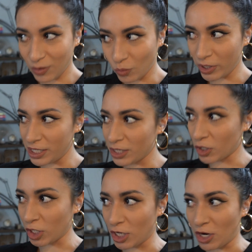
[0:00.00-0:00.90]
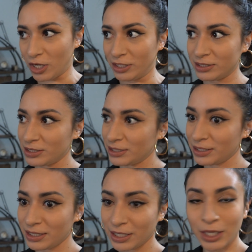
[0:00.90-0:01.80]
we are not
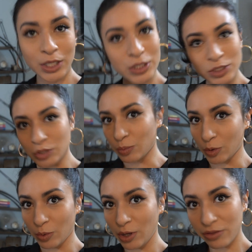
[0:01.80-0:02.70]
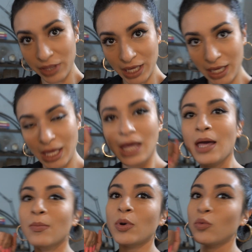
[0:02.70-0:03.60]
super wealthy,
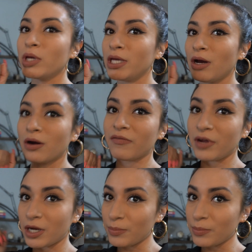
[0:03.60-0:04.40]
but we are very